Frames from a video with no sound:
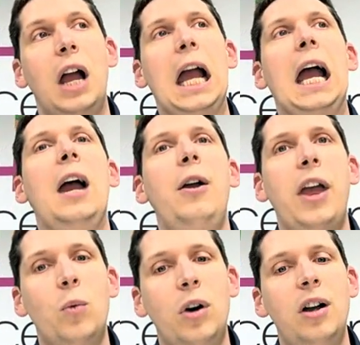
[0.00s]
how
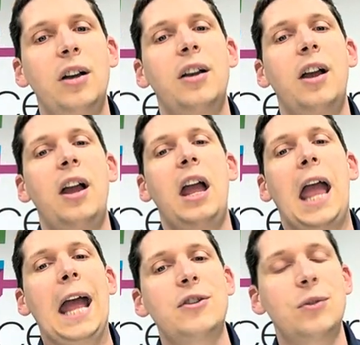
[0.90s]
they work
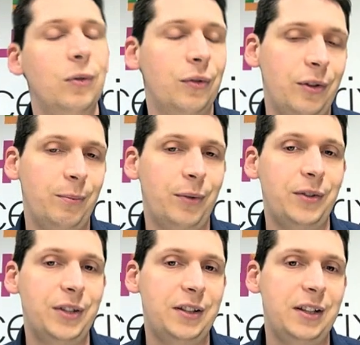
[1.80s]
and talk through the
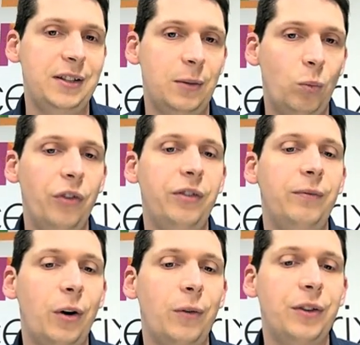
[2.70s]
processes and what's
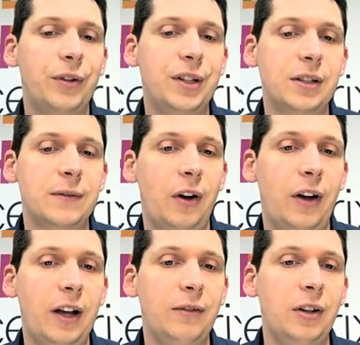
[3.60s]
involved in
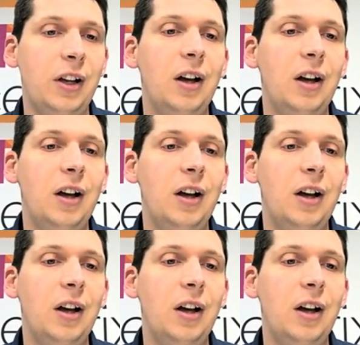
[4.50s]
365.